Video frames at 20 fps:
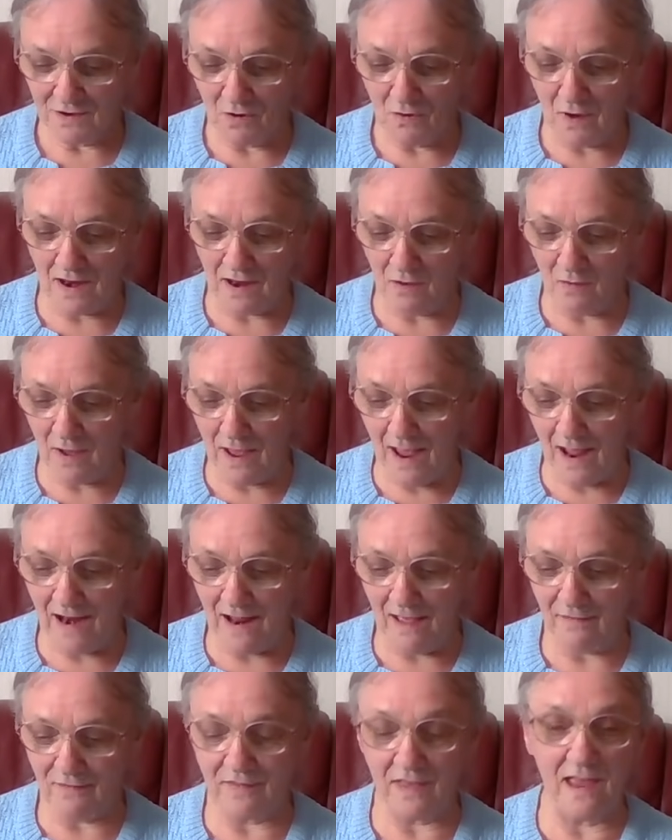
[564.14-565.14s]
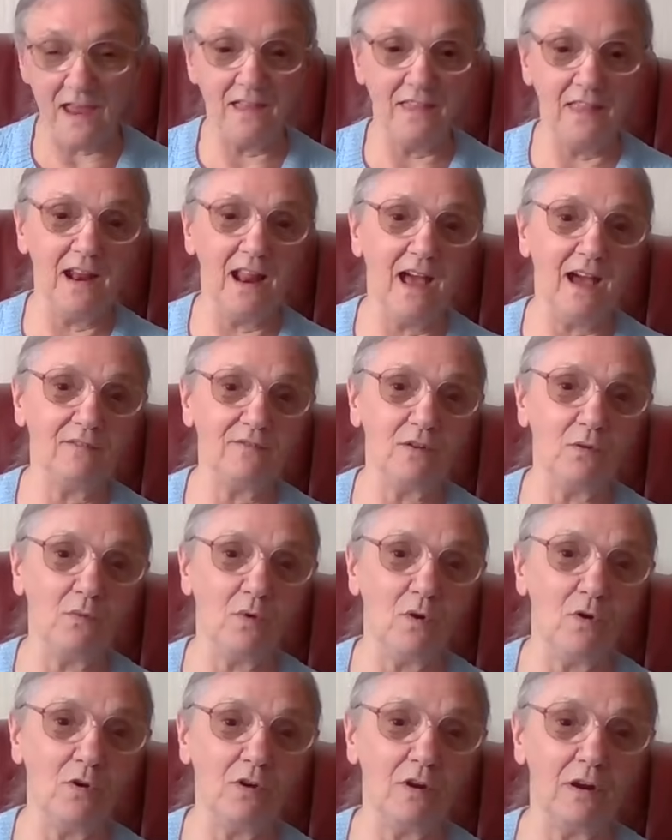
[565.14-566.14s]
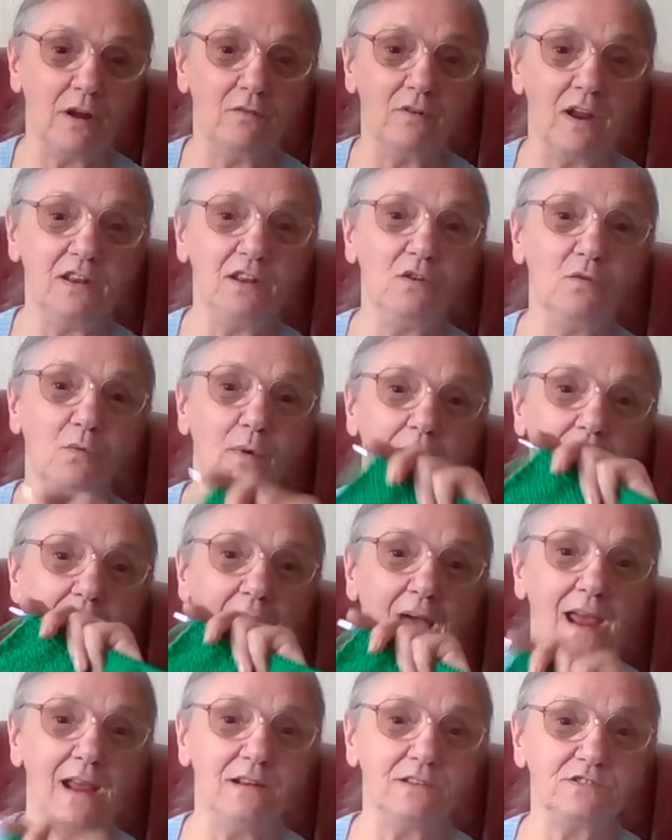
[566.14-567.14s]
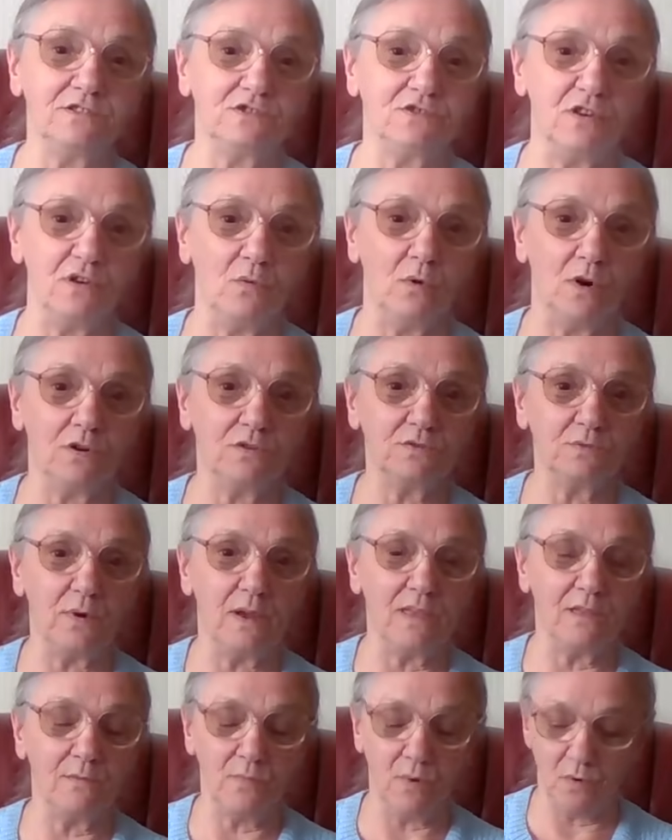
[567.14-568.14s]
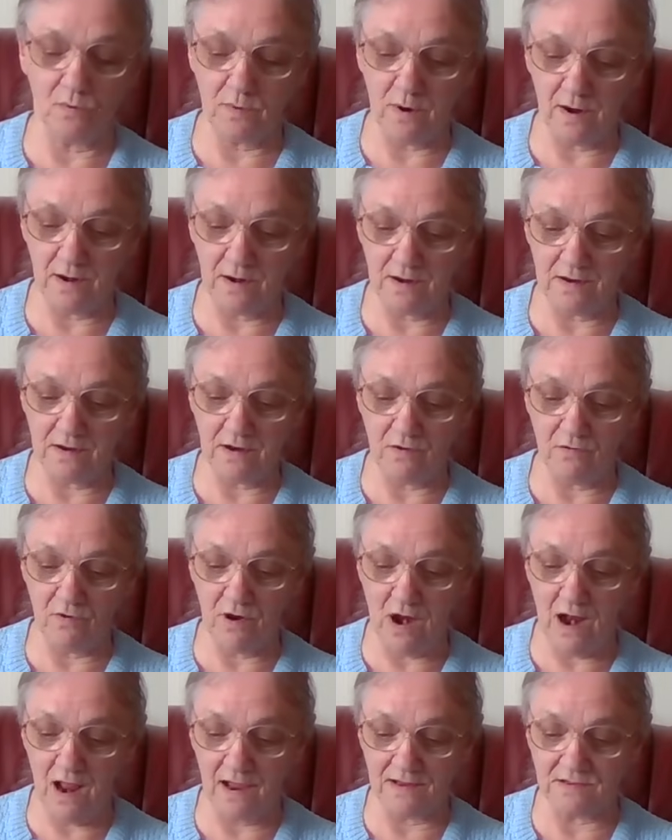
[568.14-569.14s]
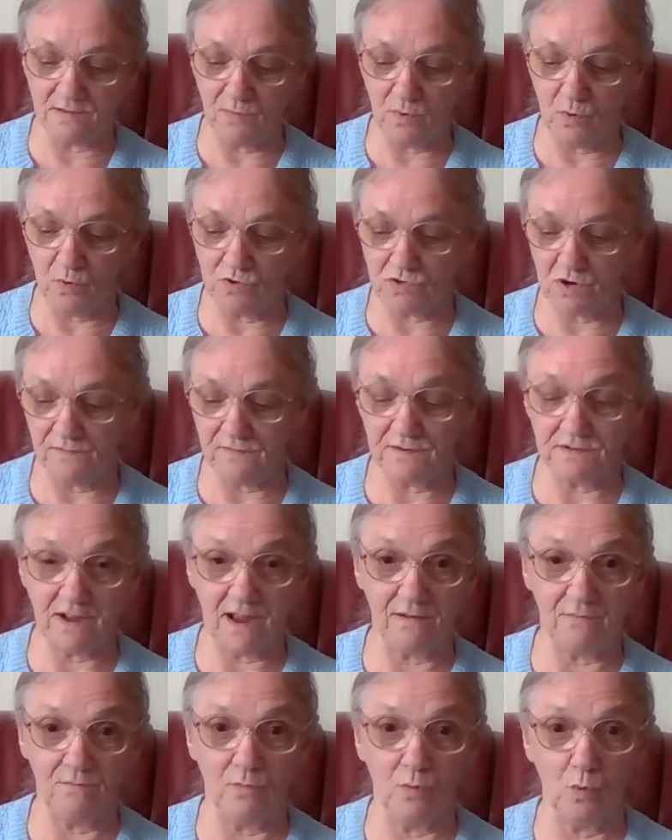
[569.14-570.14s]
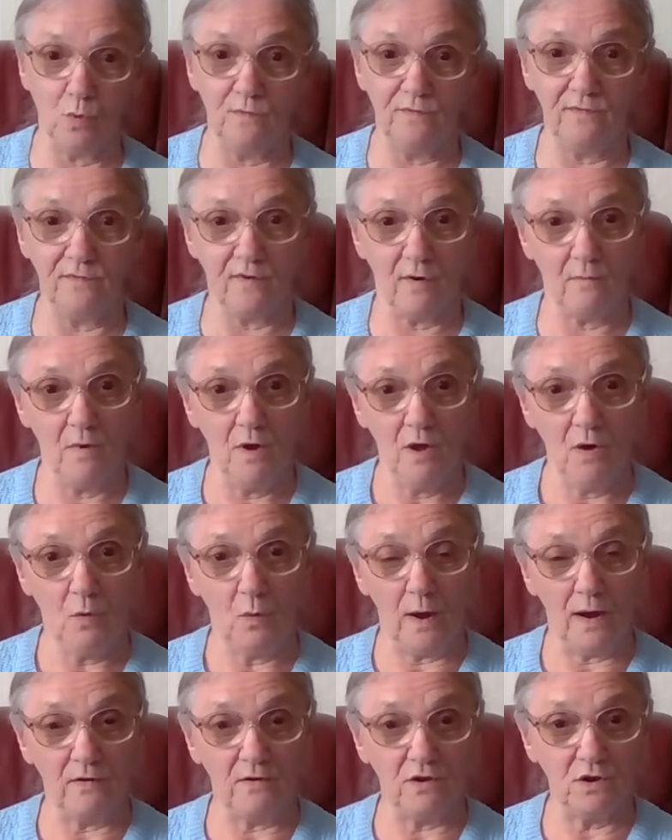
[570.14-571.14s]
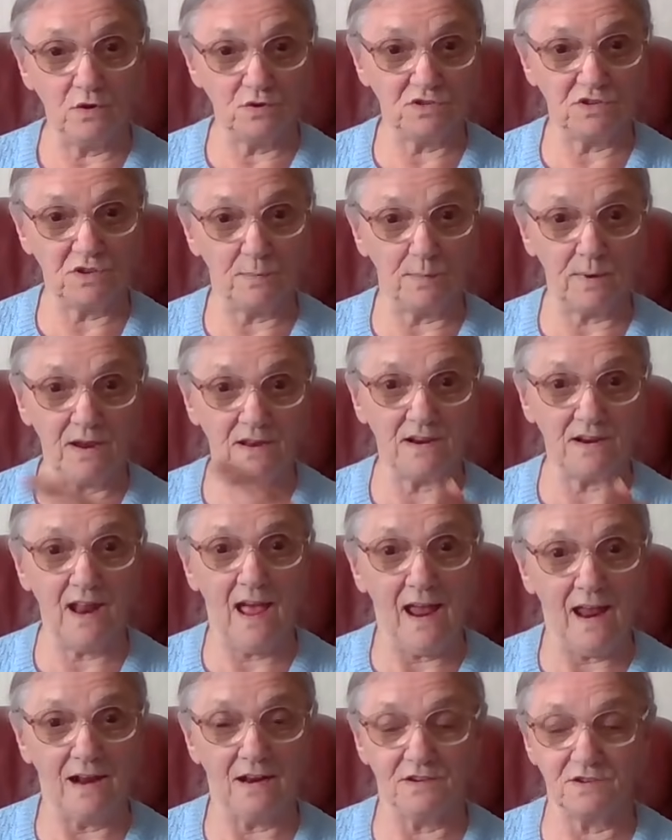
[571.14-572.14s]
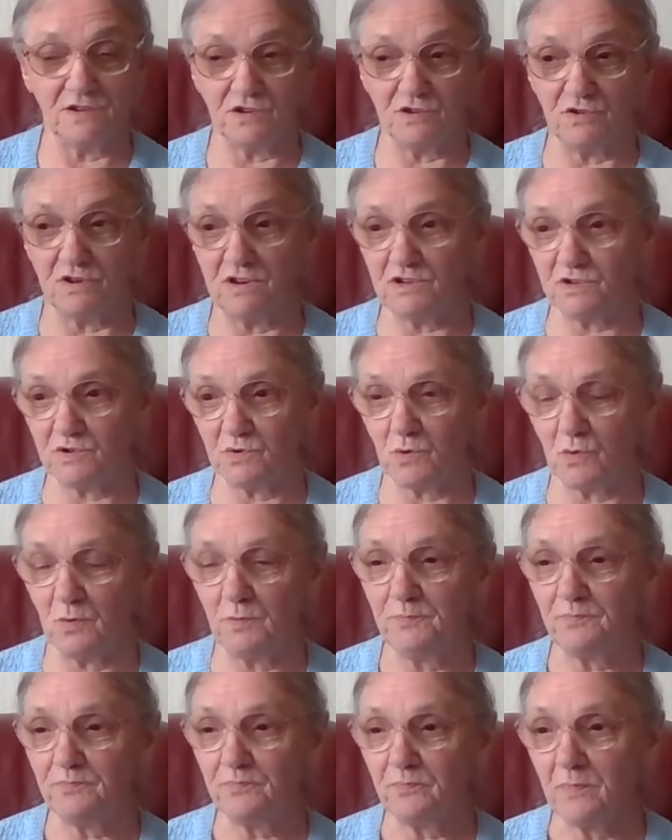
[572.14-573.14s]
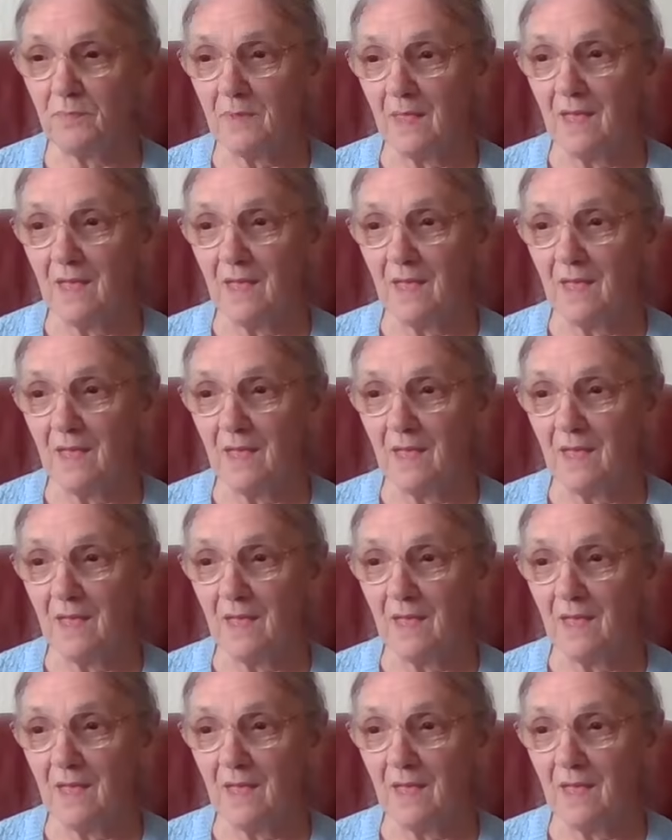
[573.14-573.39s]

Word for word: so anyway, I left there and then I have to walk around. I knew where Nile Street was, where the around. I didn't realise the post office had moved from where it used to be to Nile Street. So